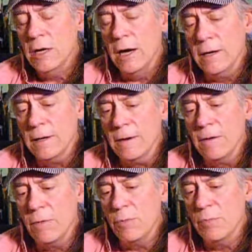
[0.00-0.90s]

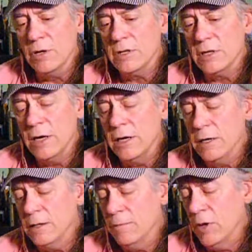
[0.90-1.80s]
But
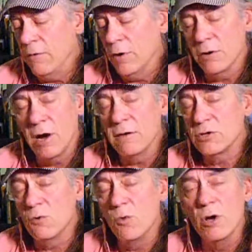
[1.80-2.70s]
photographs
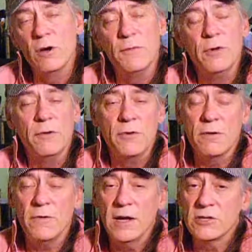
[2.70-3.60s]
are wonderful if you can
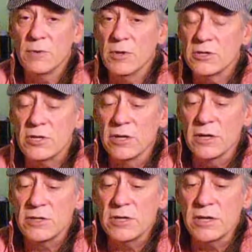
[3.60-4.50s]
find some that still
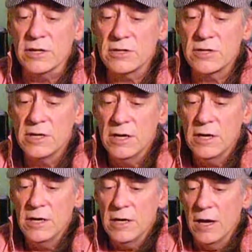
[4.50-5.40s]
exist.
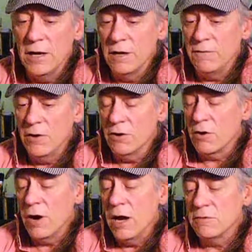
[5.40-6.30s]

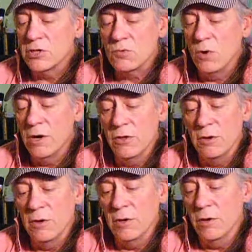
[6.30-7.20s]
Photographs is one of
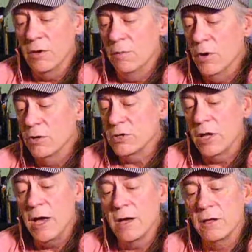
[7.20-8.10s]
the most
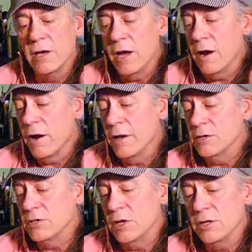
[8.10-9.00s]
likely
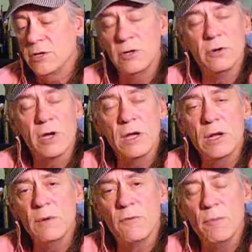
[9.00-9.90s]
areas that you'll get
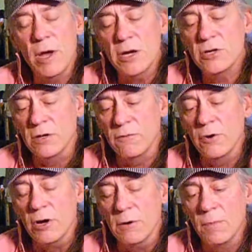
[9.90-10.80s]
information
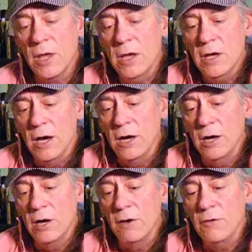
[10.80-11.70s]
from.
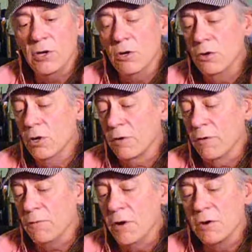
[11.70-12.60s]
If you do look
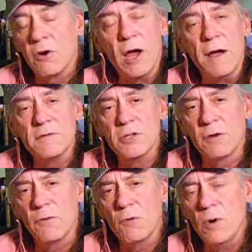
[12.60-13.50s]
for photographs,
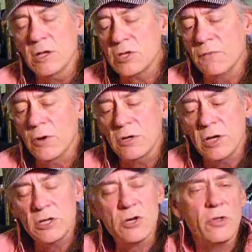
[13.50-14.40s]
look for ones, if they're
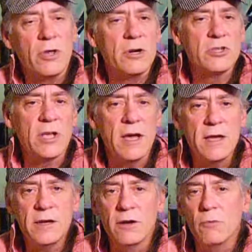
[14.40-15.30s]
digital, that are
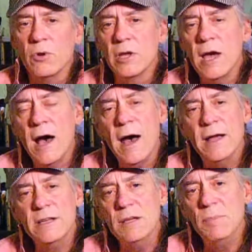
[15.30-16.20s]
scanned at a really
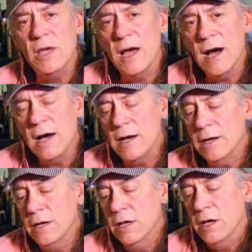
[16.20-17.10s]
high
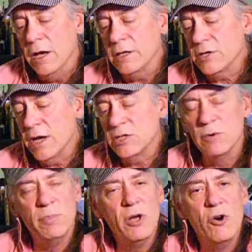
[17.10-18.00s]
DPI. It's nice to
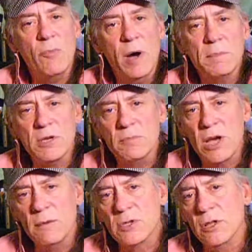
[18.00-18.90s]
blow them up
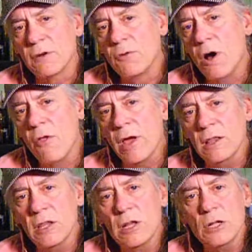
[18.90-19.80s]
sometimes and look for all that
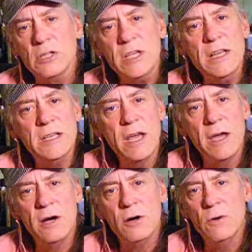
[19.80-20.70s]
little
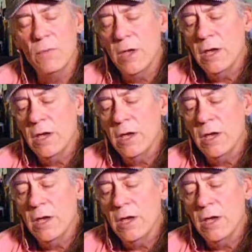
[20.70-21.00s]
detail.